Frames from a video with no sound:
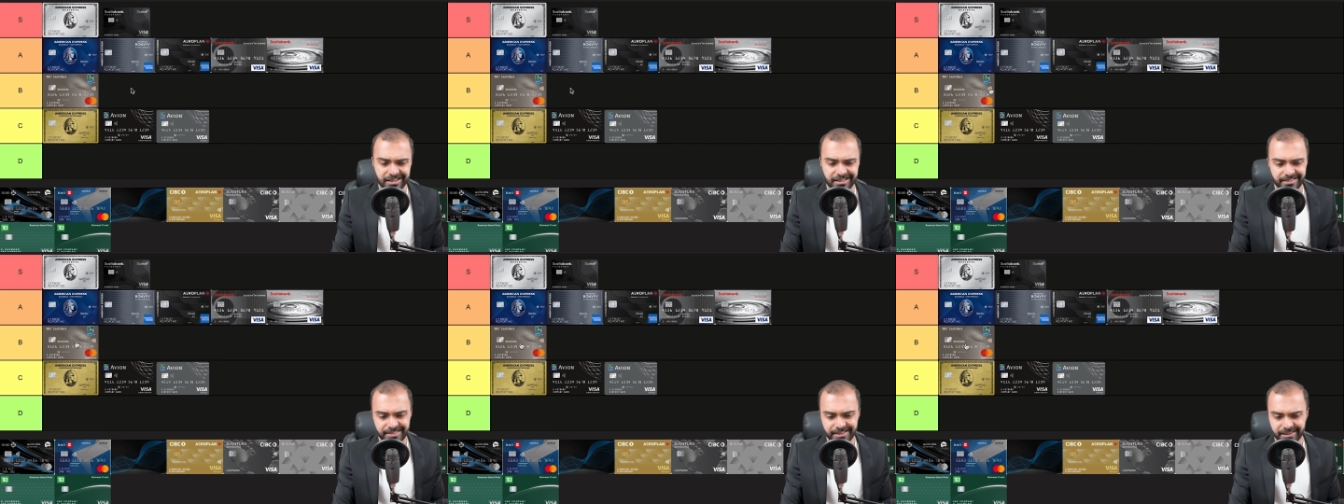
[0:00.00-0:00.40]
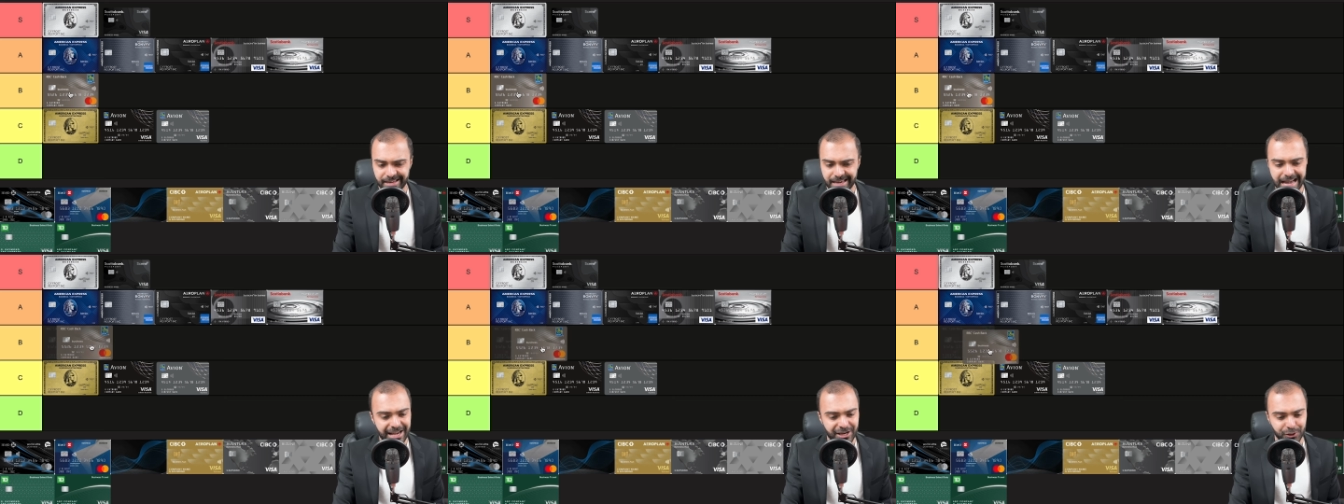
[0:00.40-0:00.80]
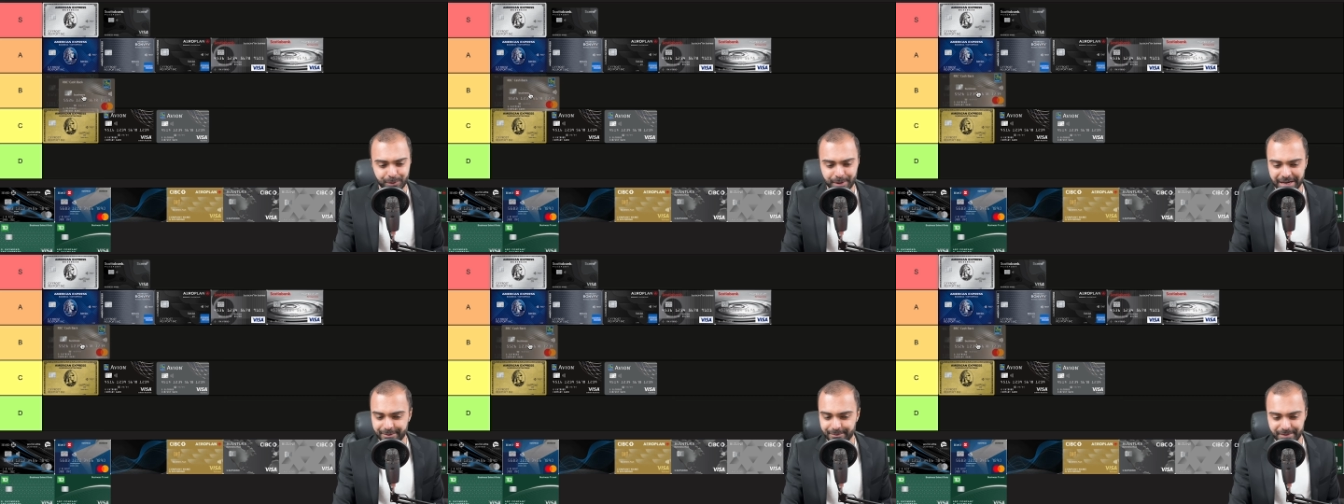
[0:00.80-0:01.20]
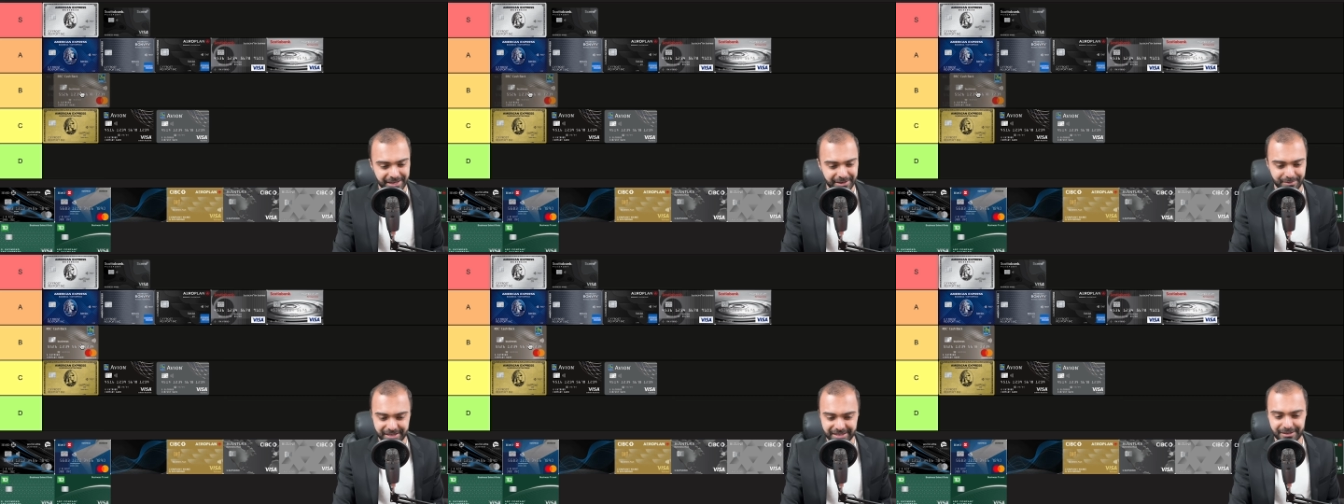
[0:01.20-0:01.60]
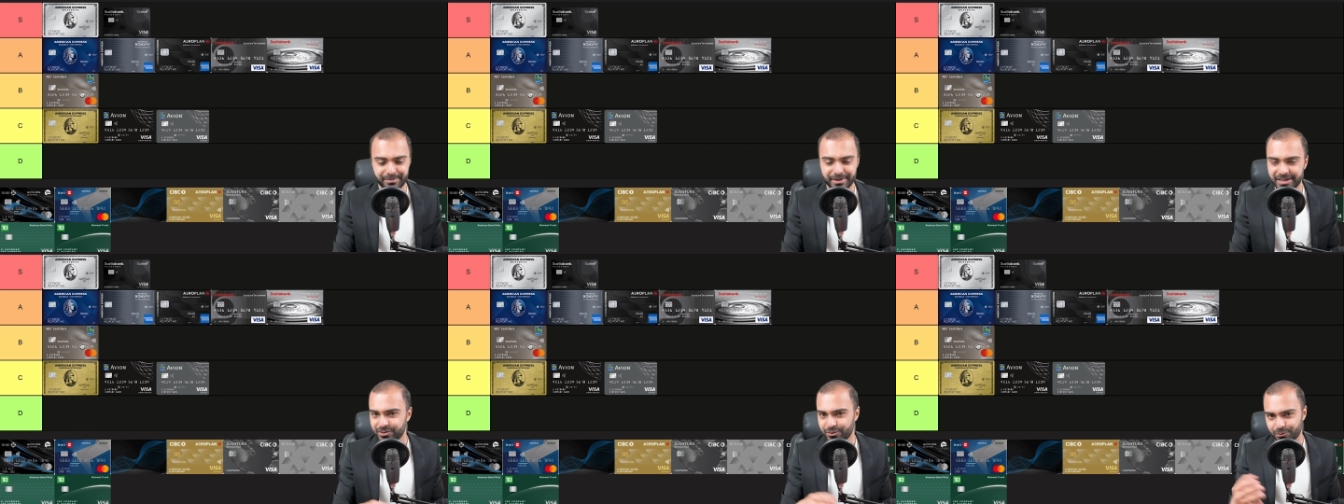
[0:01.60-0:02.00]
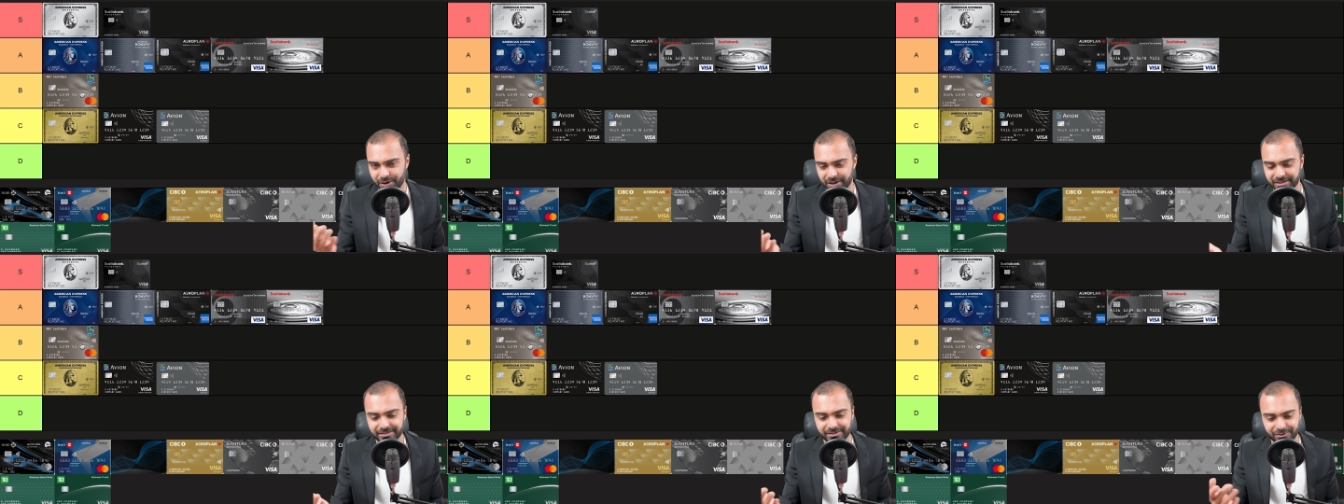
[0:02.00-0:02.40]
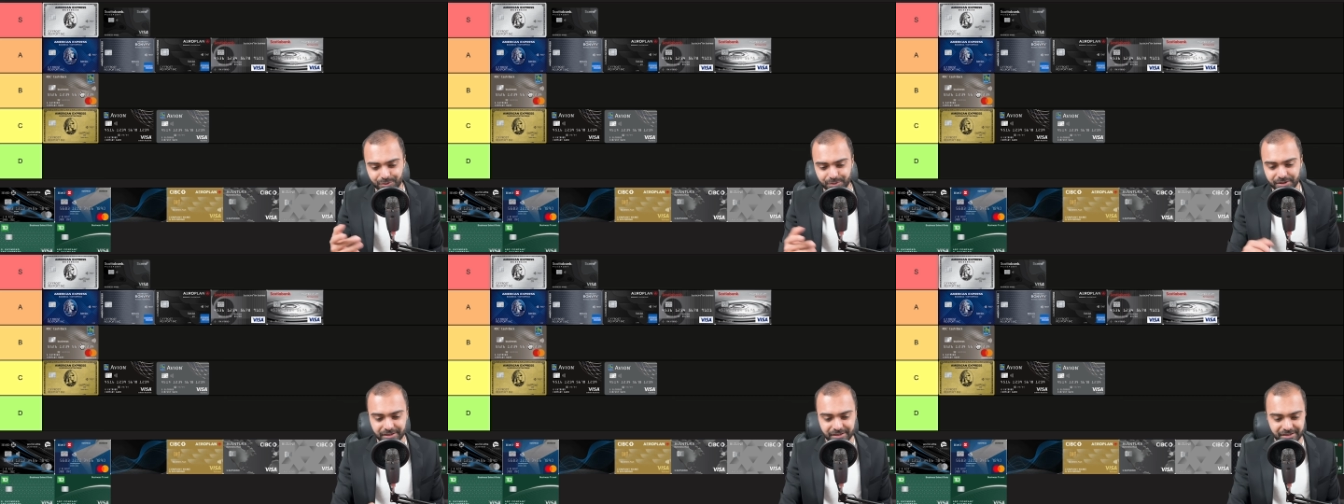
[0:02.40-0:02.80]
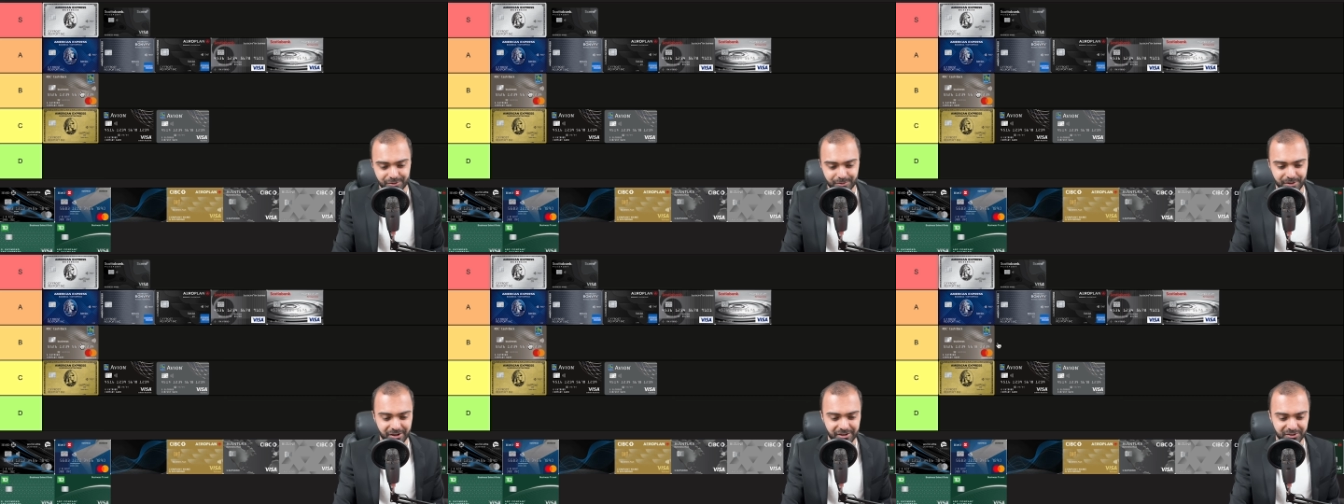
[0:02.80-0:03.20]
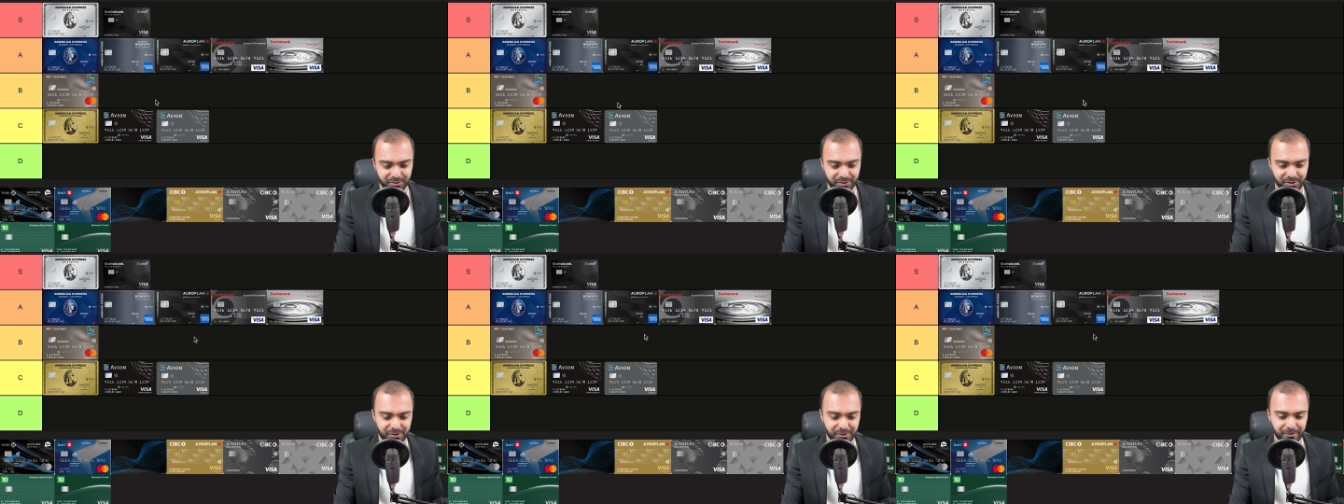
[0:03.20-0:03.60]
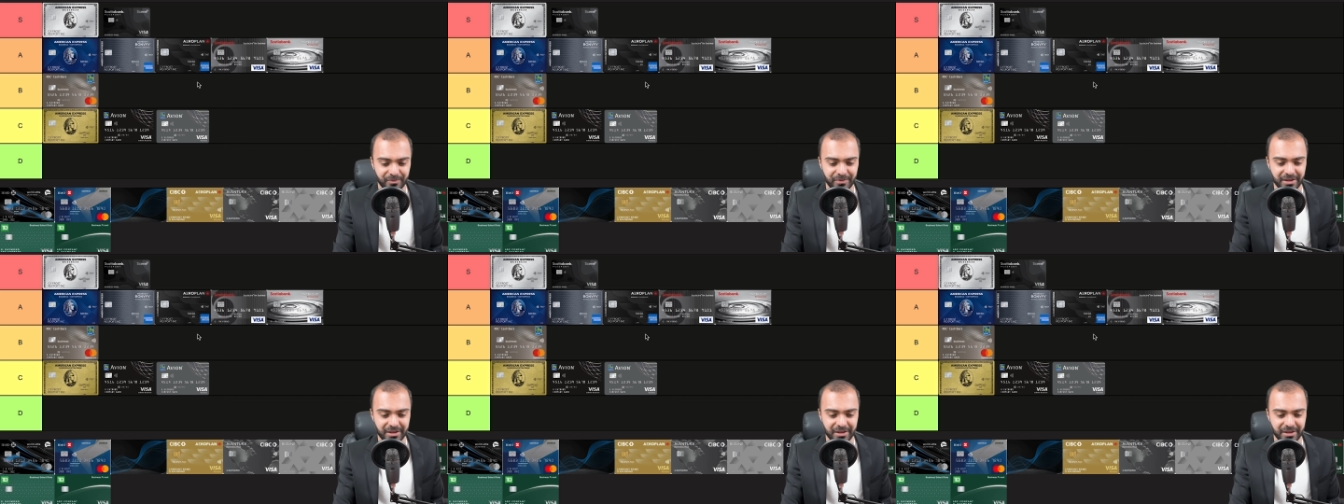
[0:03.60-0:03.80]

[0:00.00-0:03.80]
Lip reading: the cashback may be the best one, to be honest with you,